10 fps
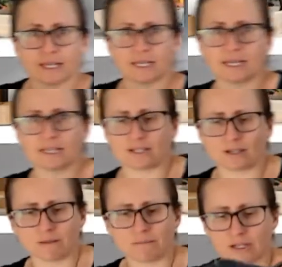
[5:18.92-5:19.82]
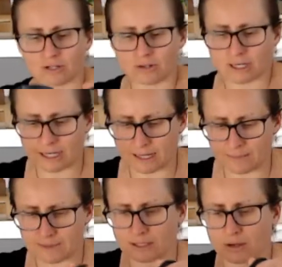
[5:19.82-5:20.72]
Insert the measuring
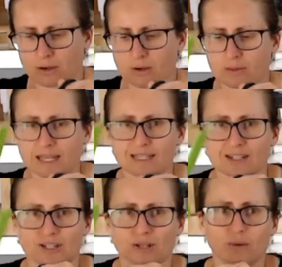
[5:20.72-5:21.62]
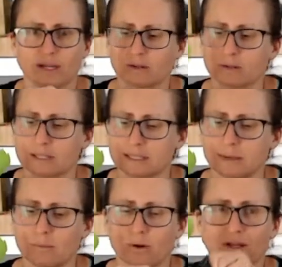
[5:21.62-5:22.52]
cup. So that's actually quite good. It's
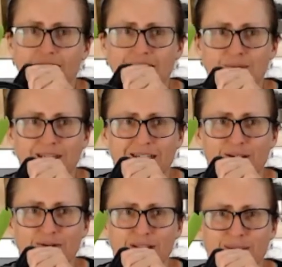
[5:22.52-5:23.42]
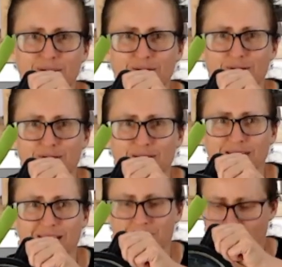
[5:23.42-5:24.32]
somewhat cleaned my lid off with that beautiful
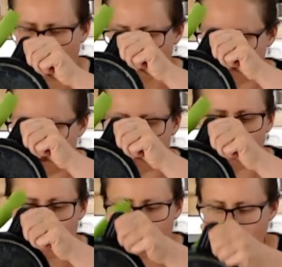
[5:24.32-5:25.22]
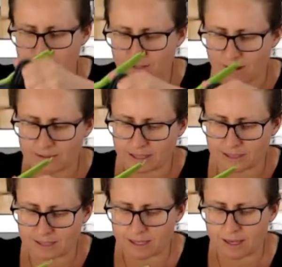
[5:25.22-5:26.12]
vanilla. I don't think I need to scrape down
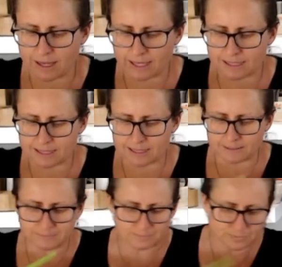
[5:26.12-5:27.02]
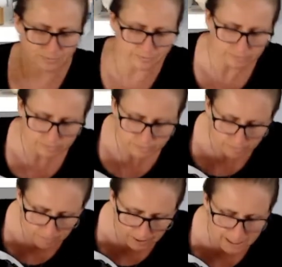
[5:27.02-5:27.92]
the sides.
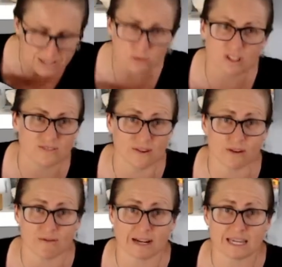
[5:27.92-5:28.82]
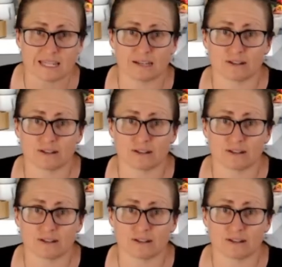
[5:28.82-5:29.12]
It's all just very runny in there.